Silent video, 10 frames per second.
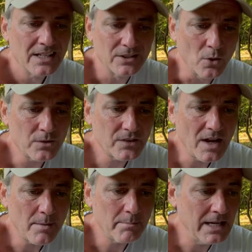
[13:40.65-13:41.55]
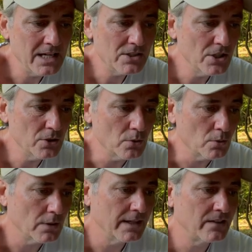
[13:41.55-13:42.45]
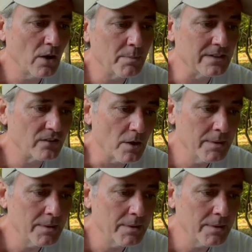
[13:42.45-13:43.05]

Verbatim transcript: Don't stop being you. It's helping so